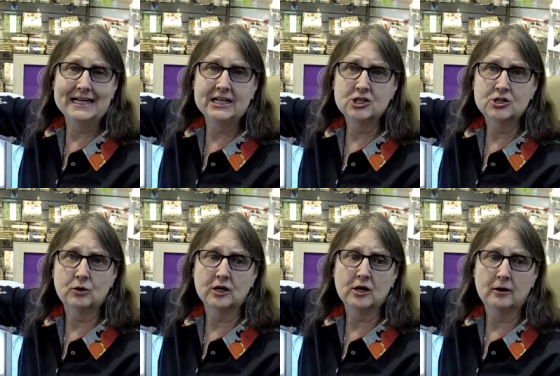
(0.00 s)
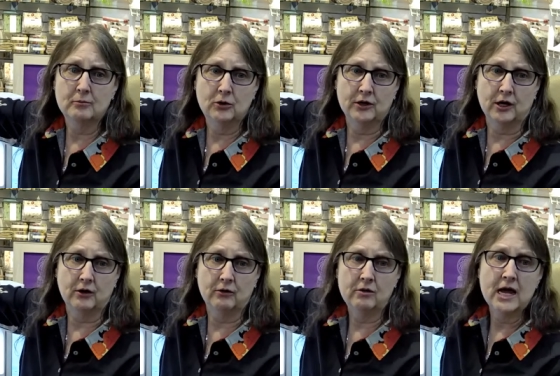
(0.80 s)
into a
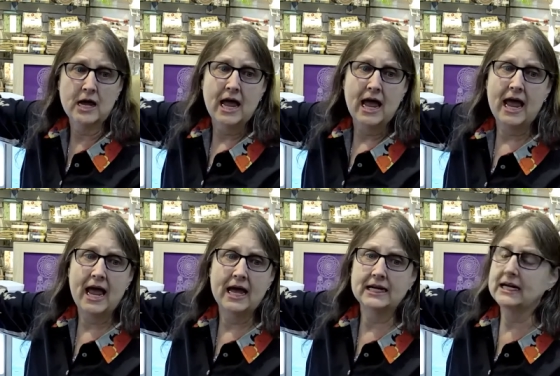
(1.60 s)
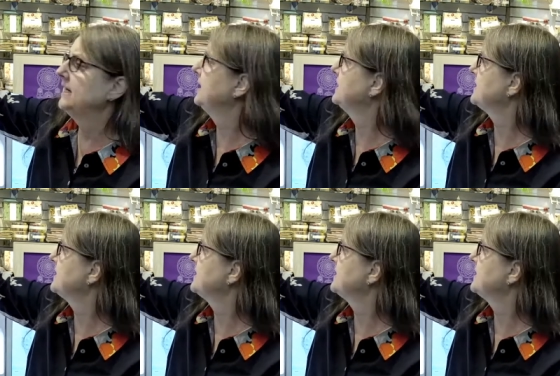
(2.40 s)
kimono and it is